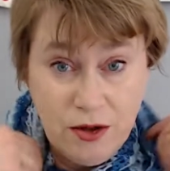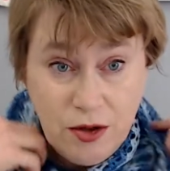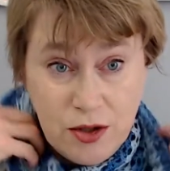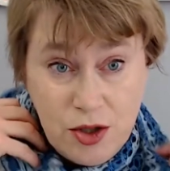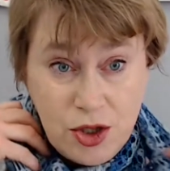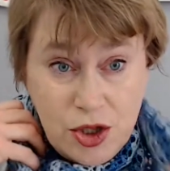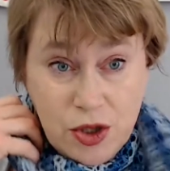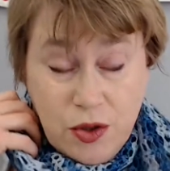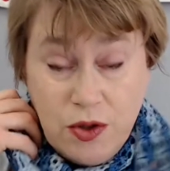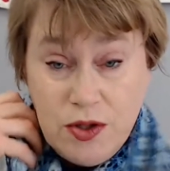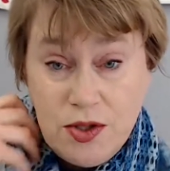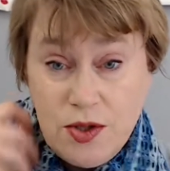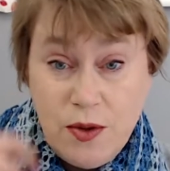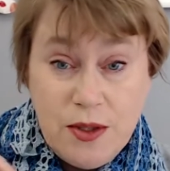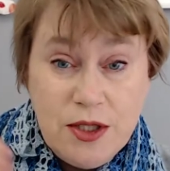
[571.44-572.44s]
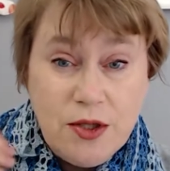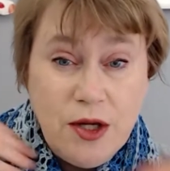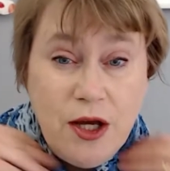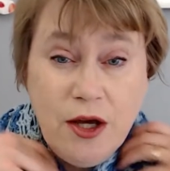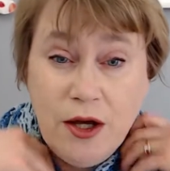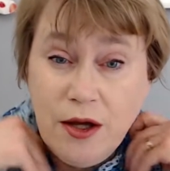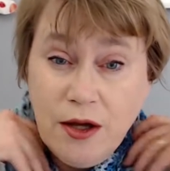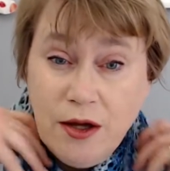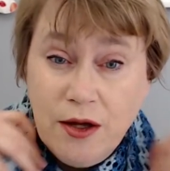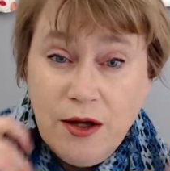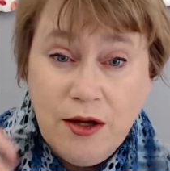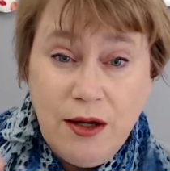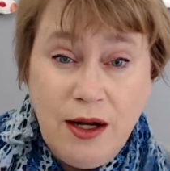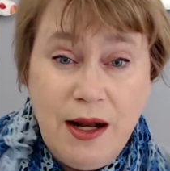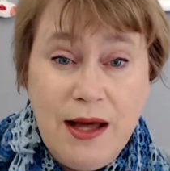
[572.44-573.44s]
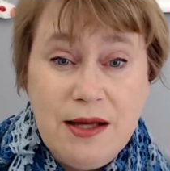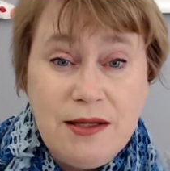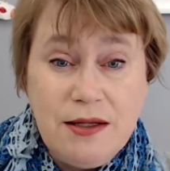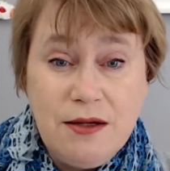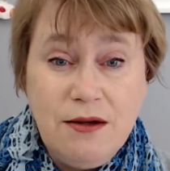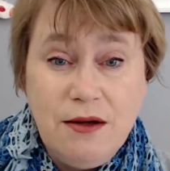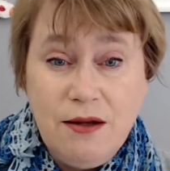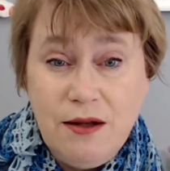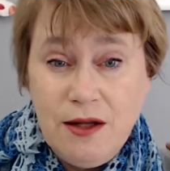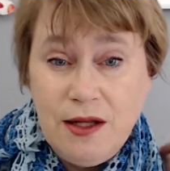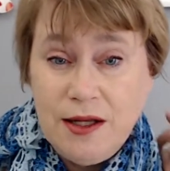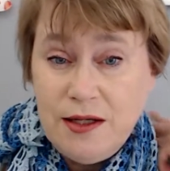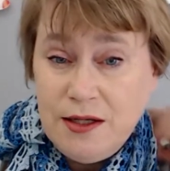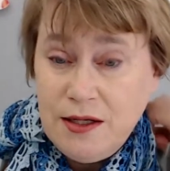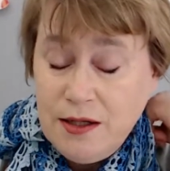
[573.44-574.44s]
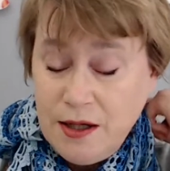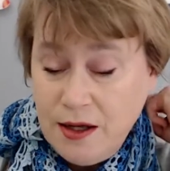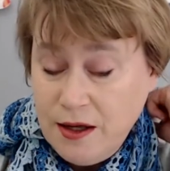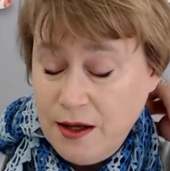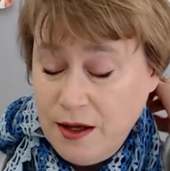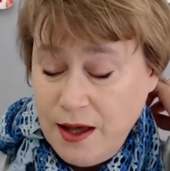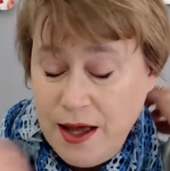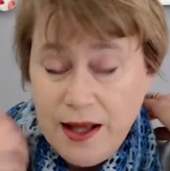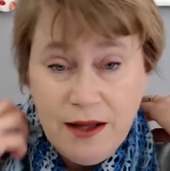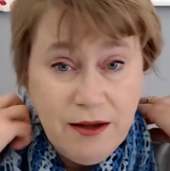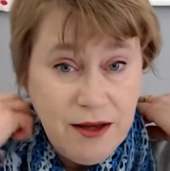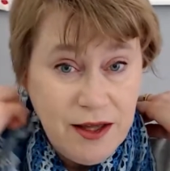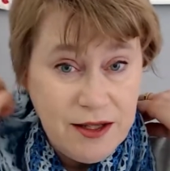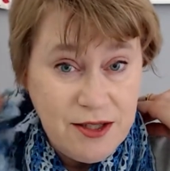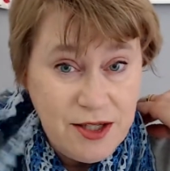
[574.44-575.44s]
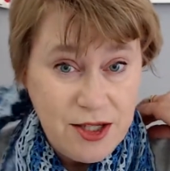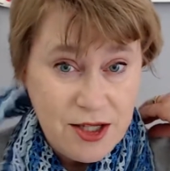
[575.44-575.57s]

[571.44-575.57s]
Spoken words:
shawl, so it's classical and elegant